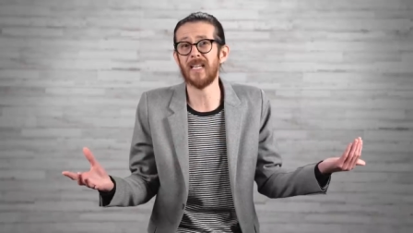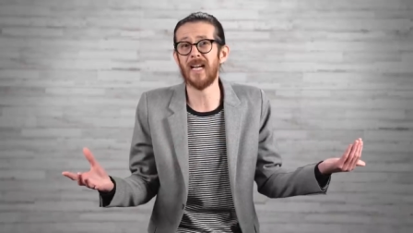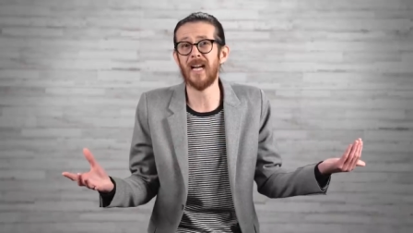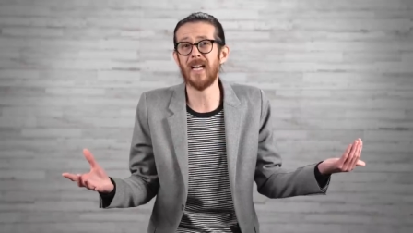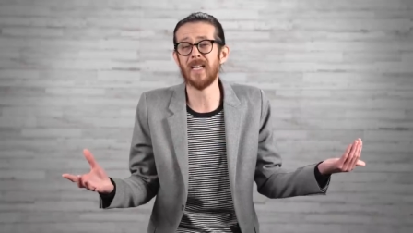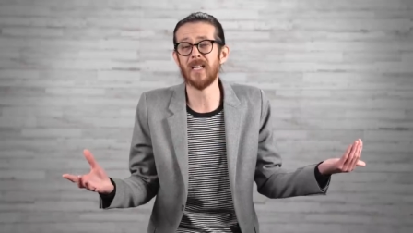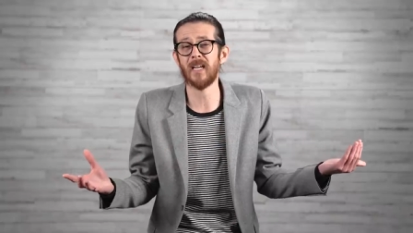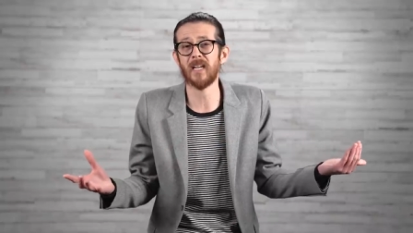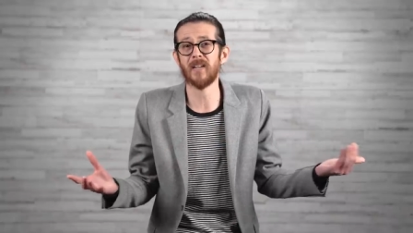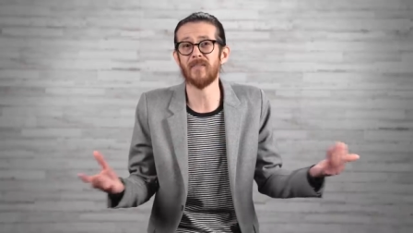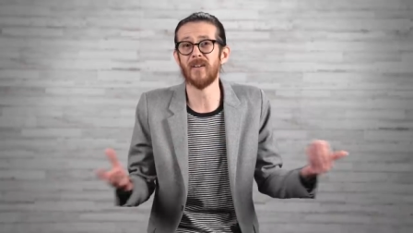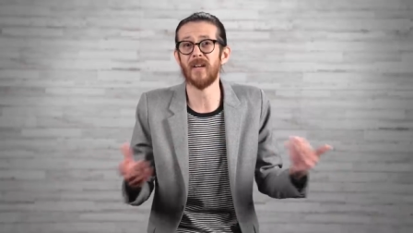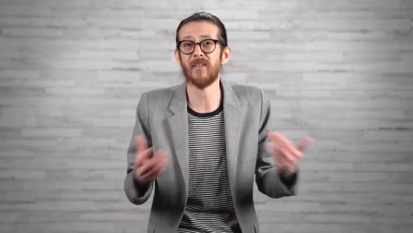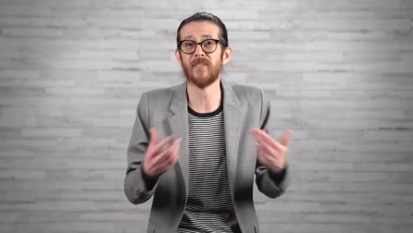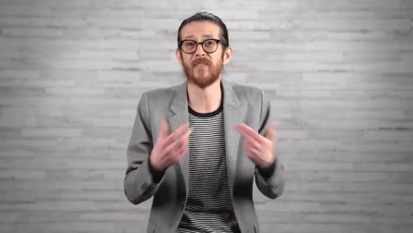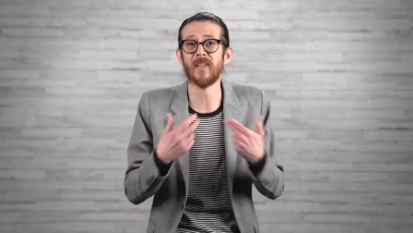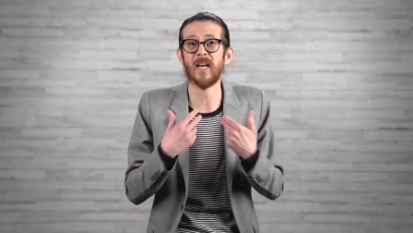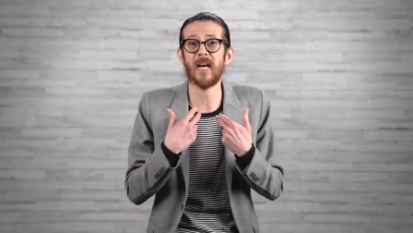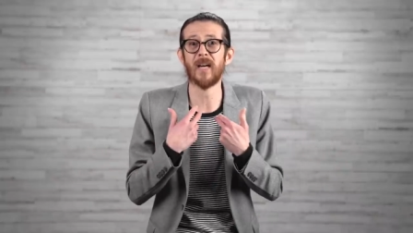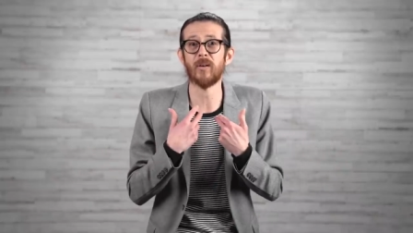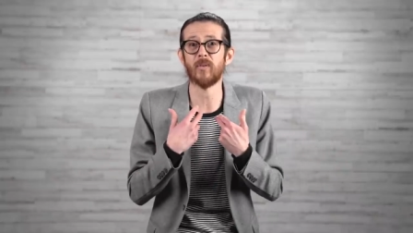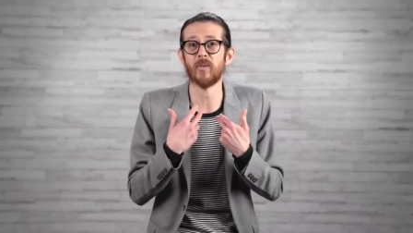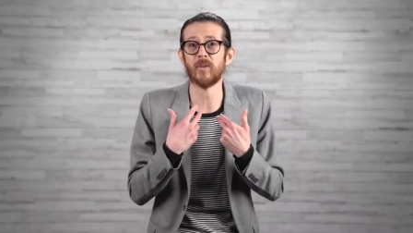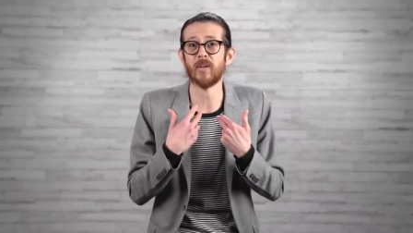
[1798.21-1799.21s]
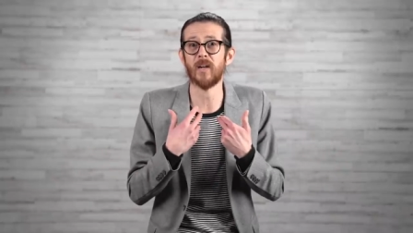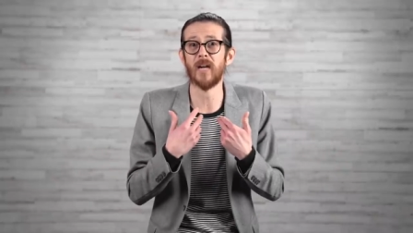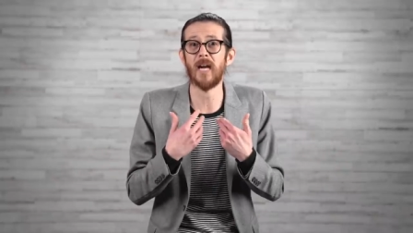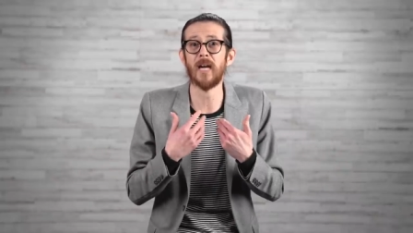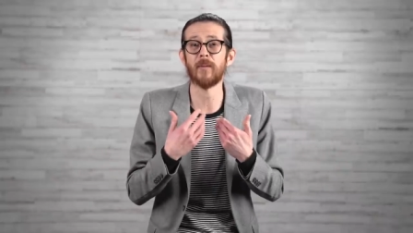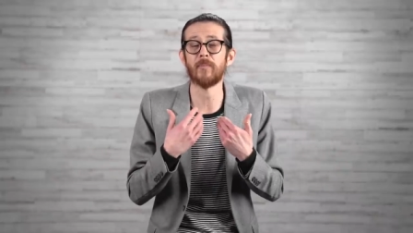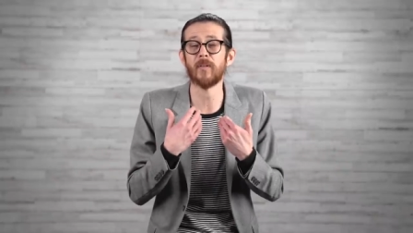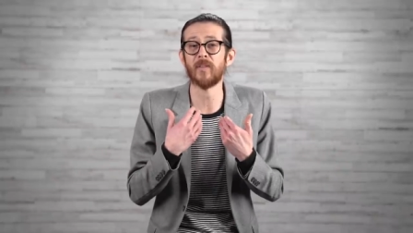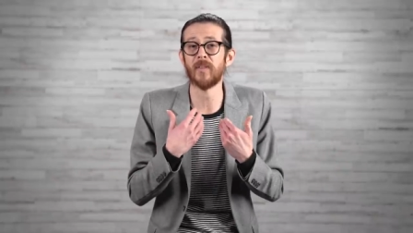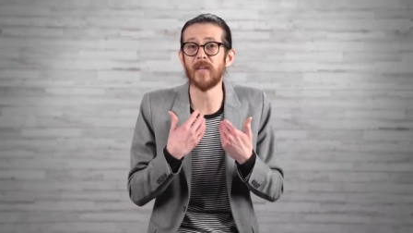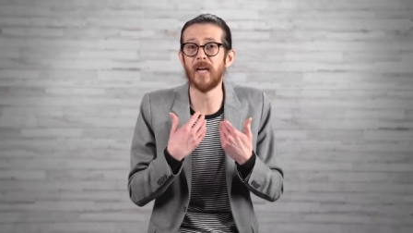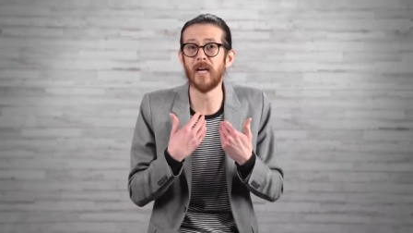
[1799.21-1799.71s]
iodine if I have thyroid or
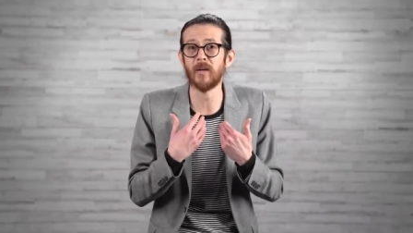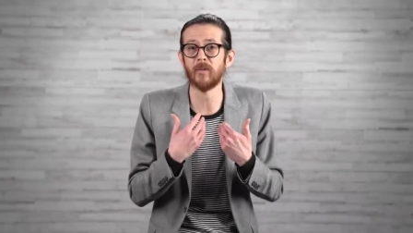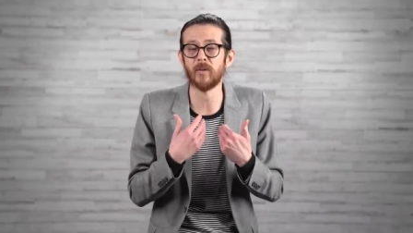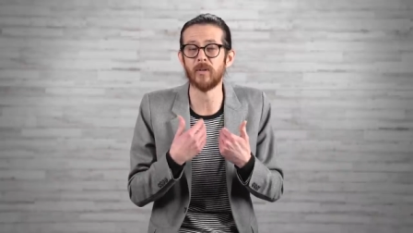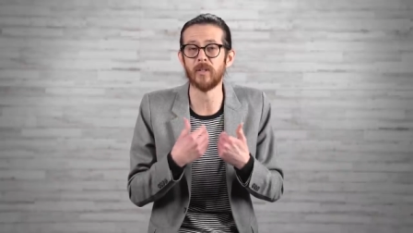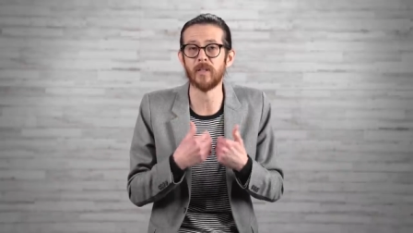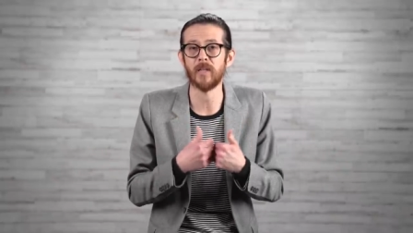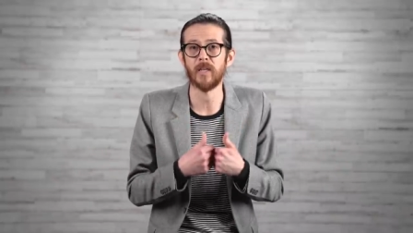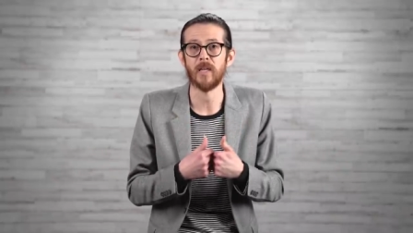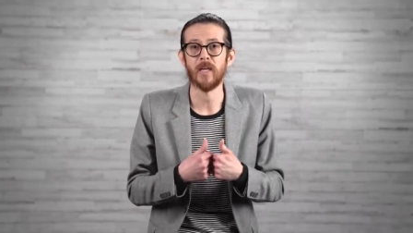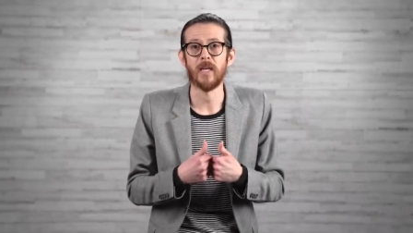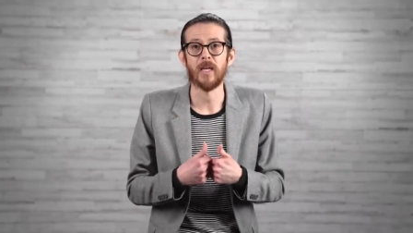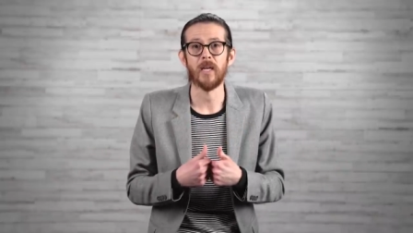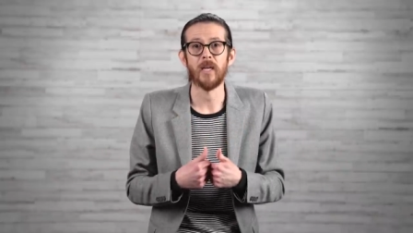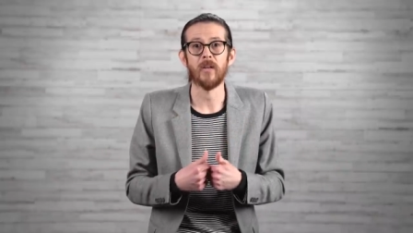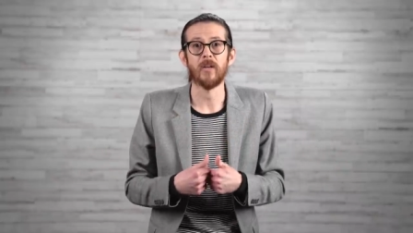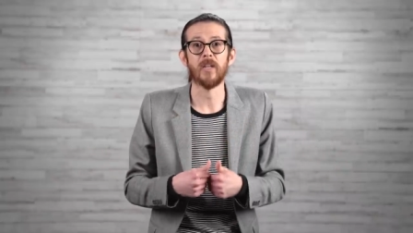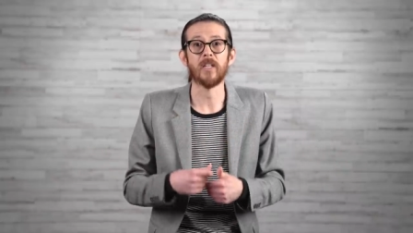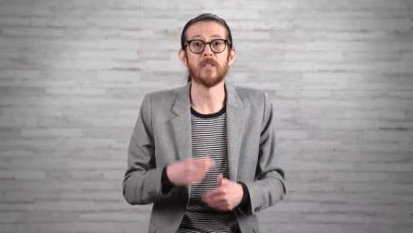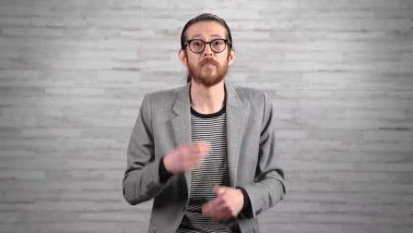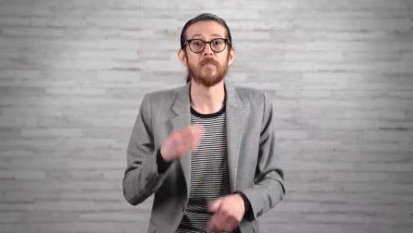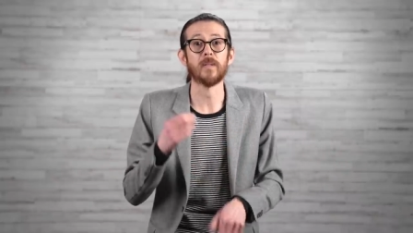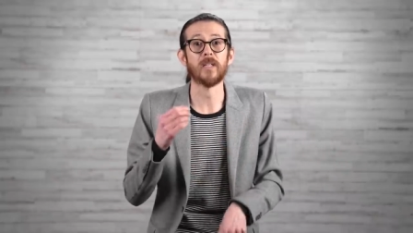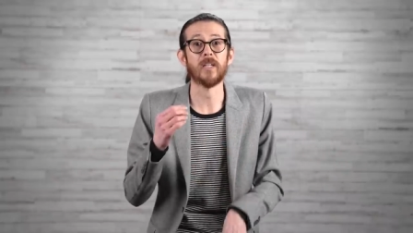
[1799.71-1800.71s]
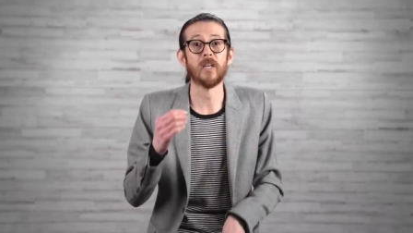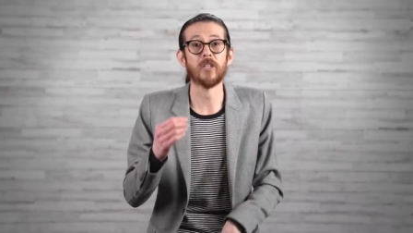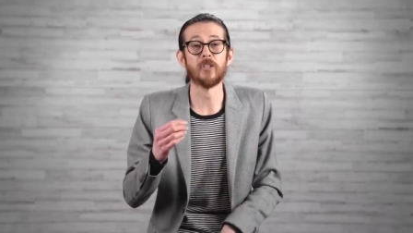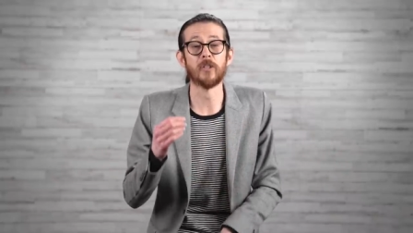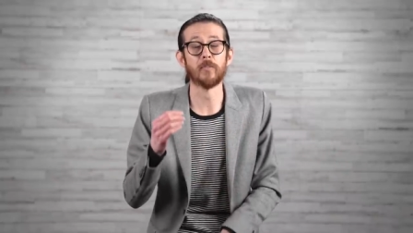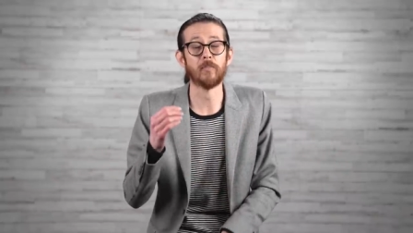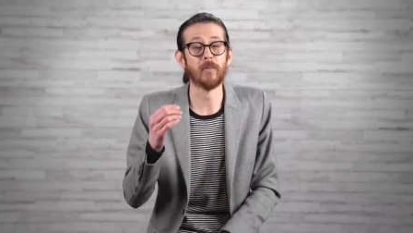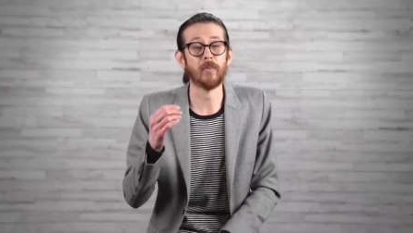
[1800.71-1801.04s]
hypothyroid. It's because you